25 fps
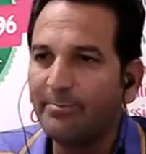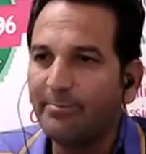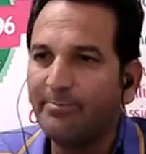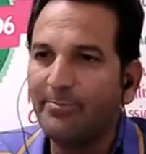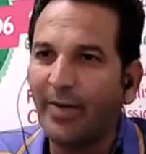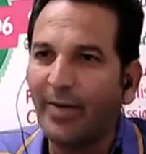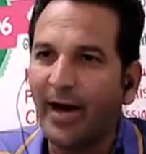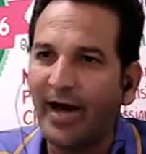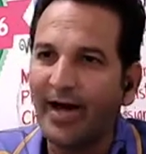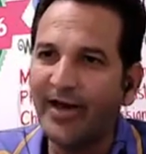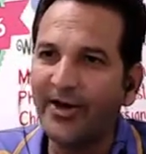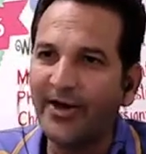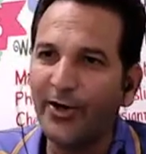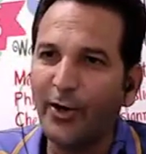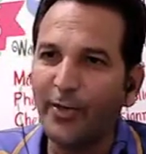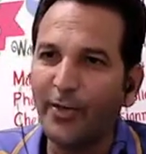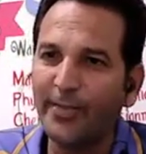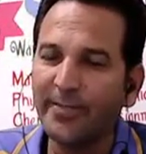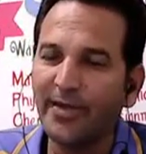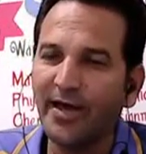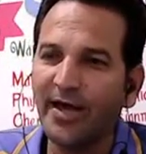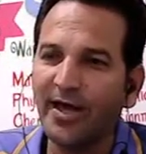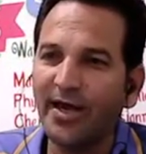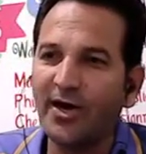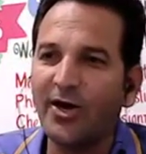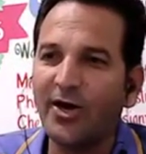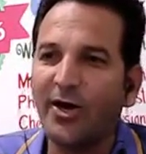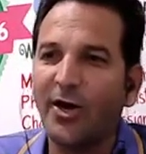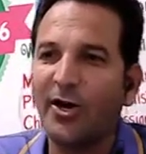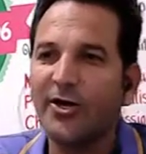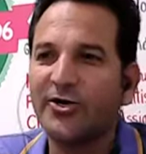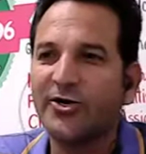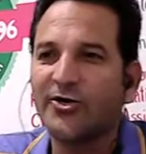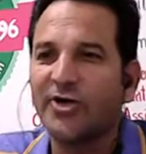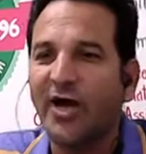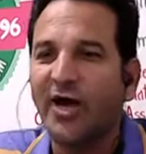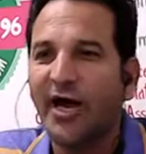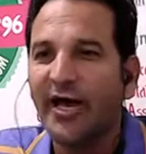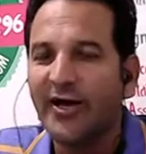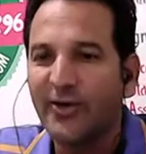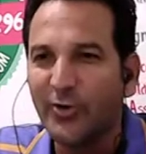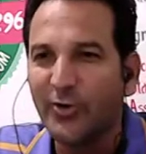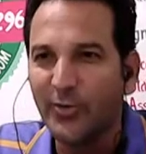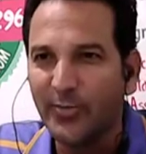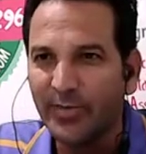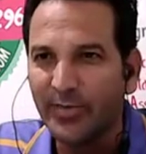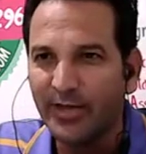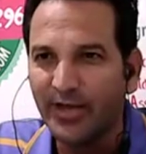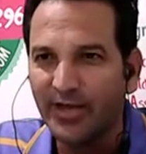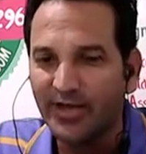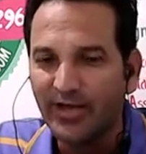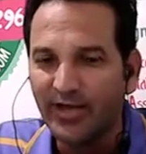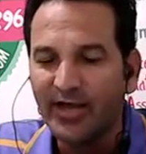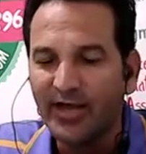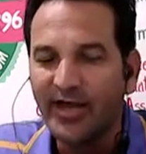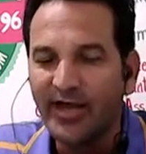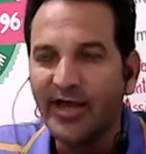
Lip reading: binomial, or trinomial.